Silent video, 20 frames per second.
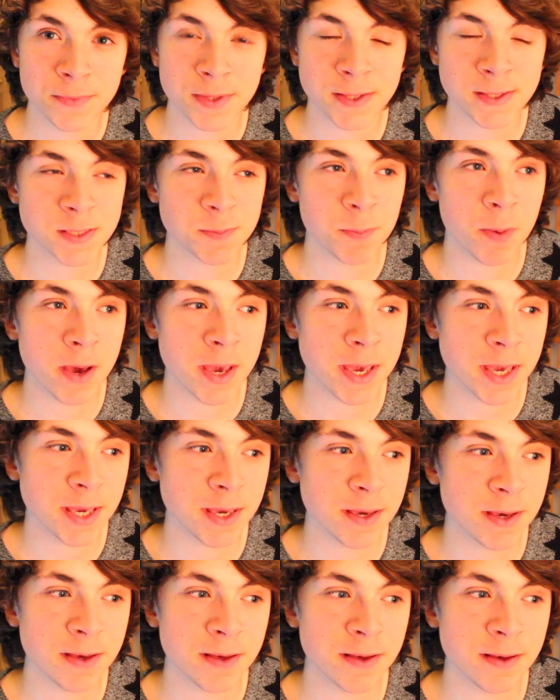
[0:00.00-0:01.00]

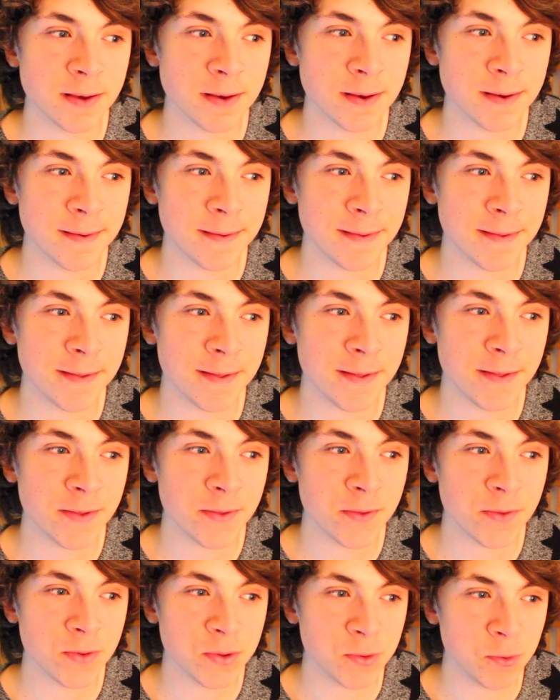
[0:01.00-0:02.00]
despite
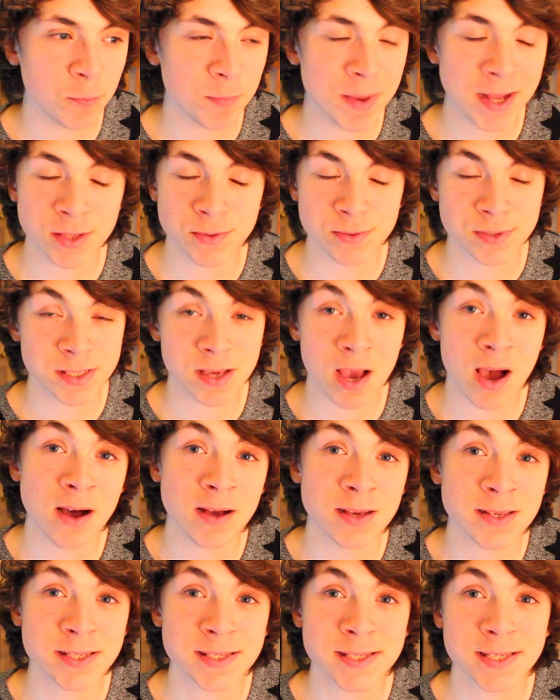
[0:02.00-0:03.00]
your battle
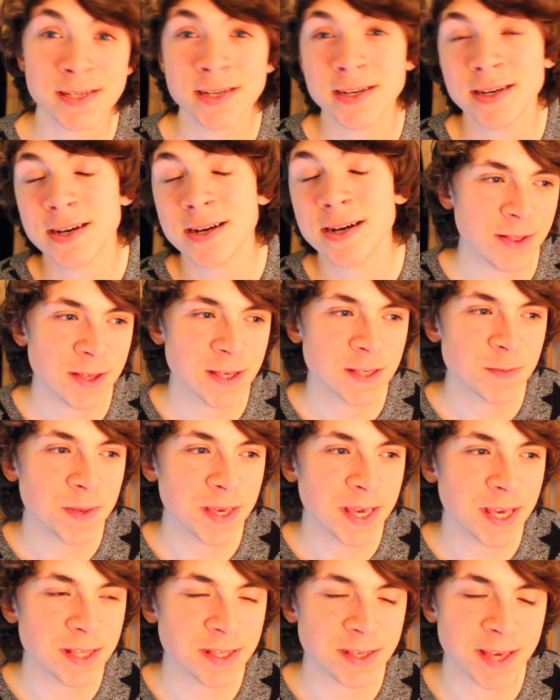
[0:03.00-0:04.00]
scars, just
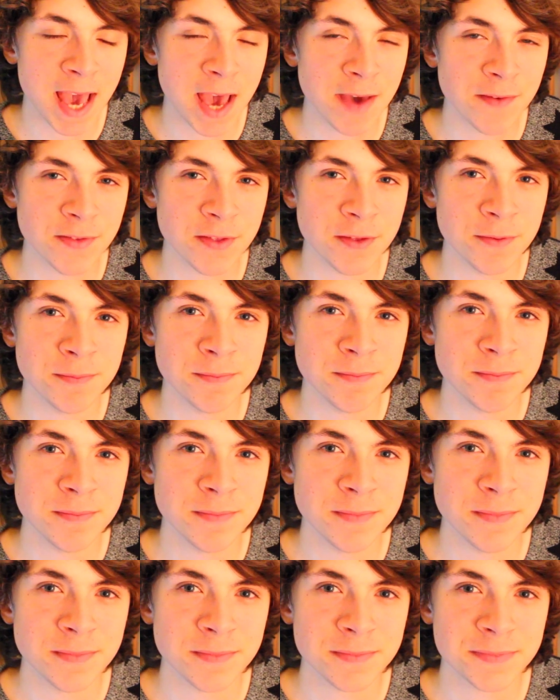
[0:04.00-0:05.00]
because you have them
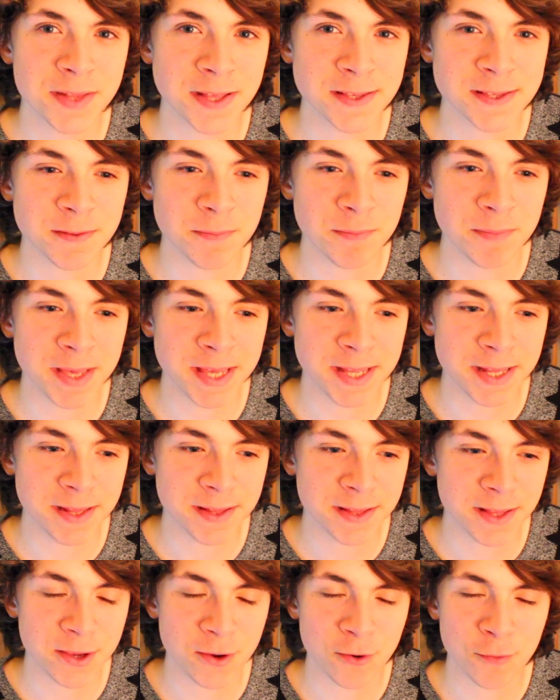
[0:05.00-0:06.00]
doesn't
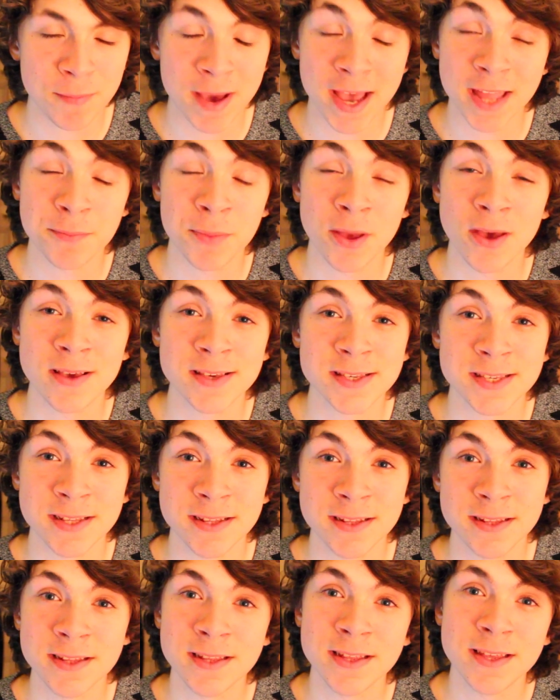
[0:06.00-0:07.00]
mean that you're a bad
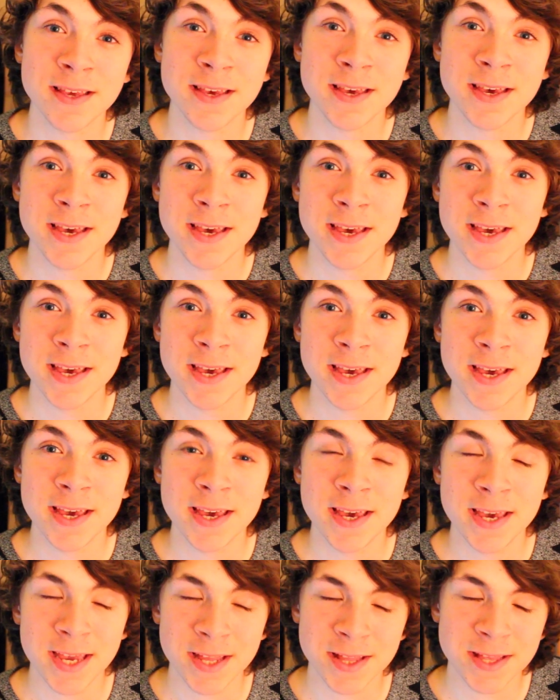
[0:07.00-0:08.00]
person
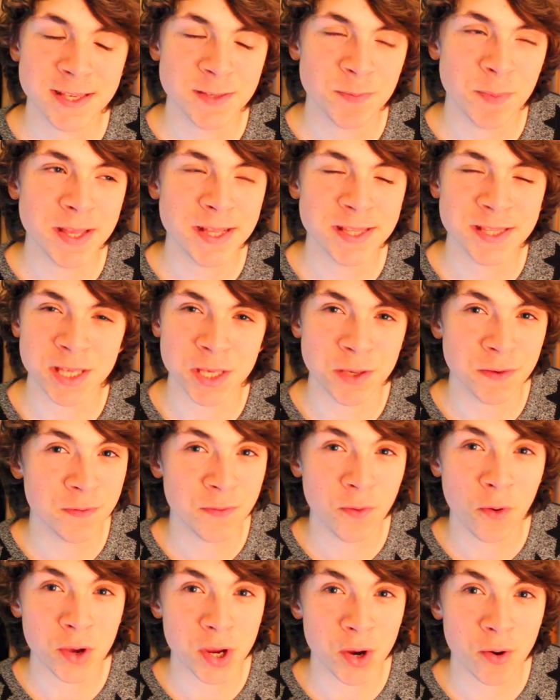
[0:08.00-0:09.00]
just means that you
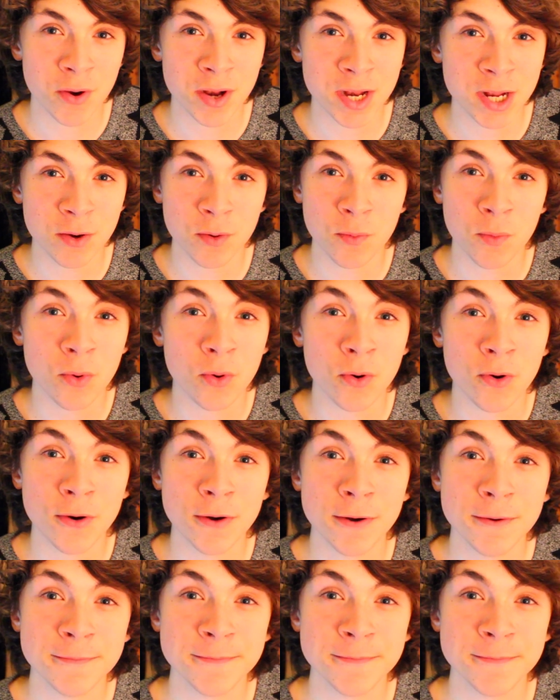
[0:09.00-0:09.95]
fought your own little war